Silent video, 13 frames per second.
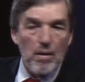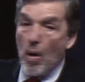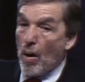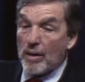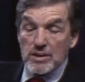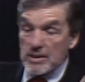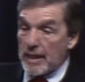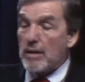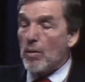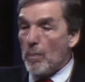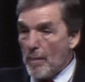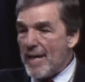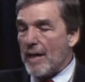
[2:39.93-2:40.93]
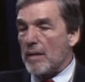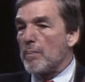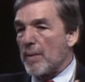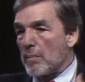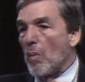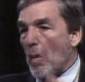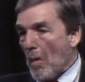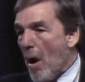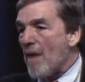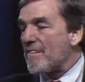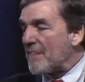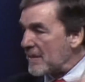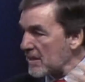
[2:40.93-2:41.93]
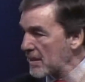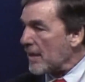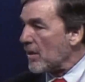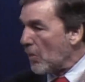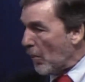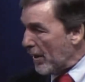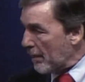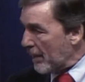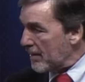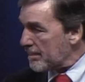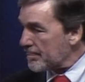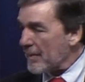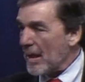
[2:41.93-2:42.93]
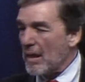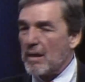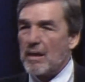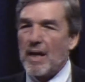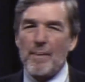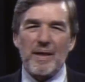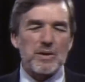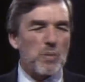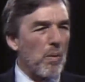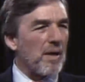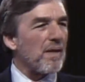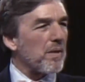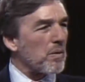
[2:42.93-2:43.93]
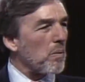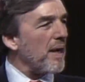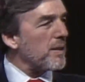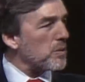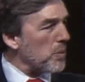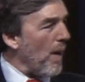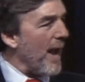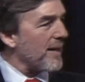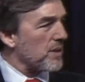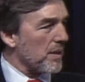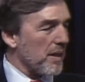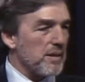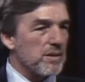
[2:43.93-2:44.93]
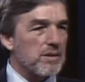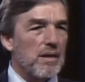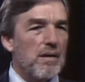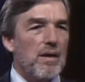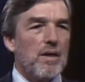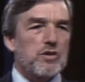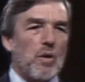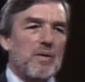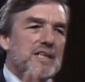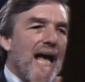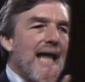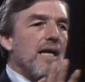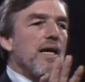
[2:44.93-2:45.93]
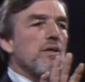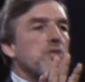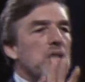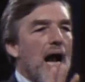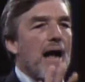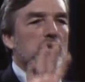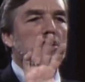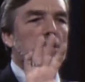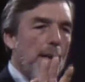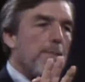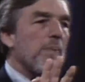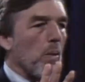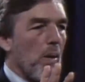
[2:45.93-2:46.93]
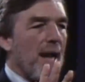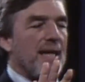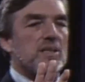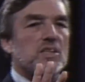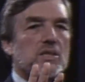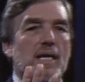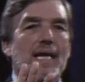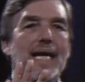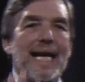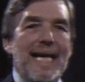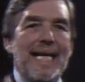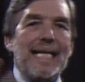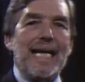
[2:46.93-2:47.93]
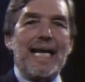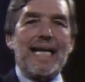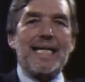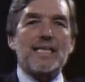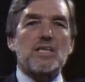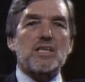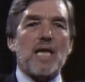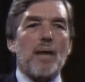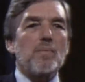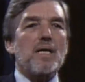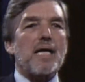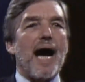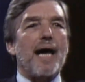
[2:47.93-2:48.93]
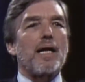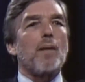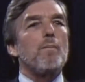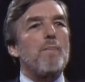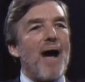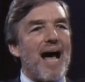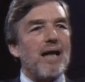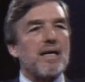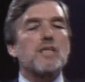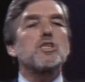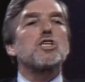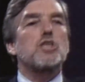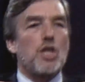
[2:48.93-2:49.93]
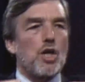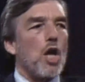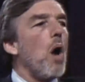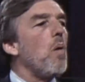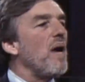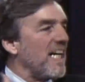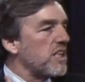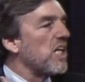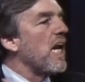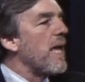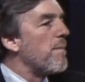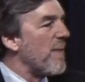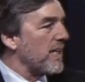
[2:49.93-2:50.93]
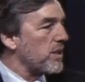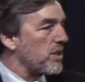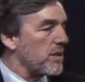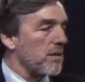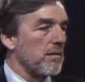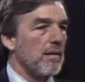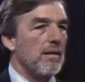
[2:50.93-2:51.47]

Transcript: Or single men, but more often single women. I mean, it's one of the great tragedies. So as that little child separates, he needs some kind of balance to know his limits.